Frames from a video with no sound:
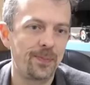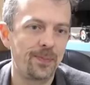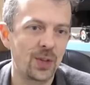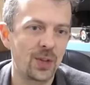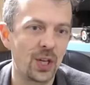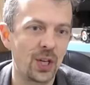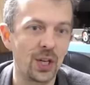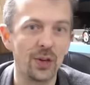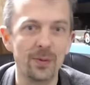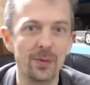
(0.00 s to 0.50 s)

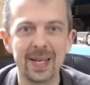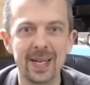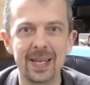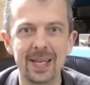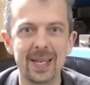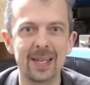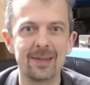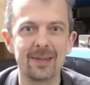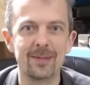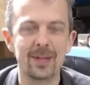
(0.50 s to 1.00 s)
Q
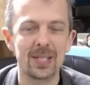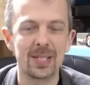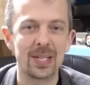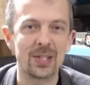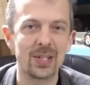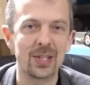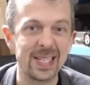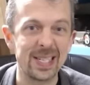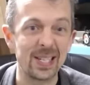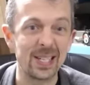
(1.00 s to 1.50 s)
meaning
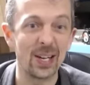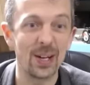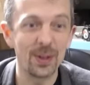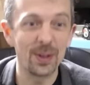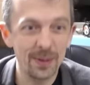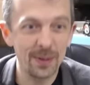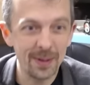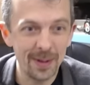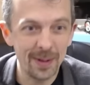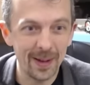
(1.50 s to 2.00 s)
essentially
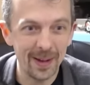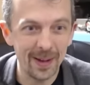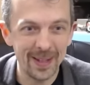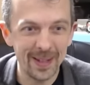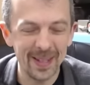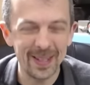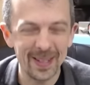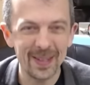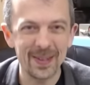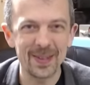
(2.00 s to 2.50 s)
gun, uh, and
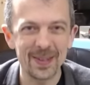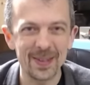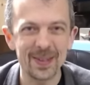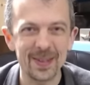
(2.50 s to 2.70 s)
then the other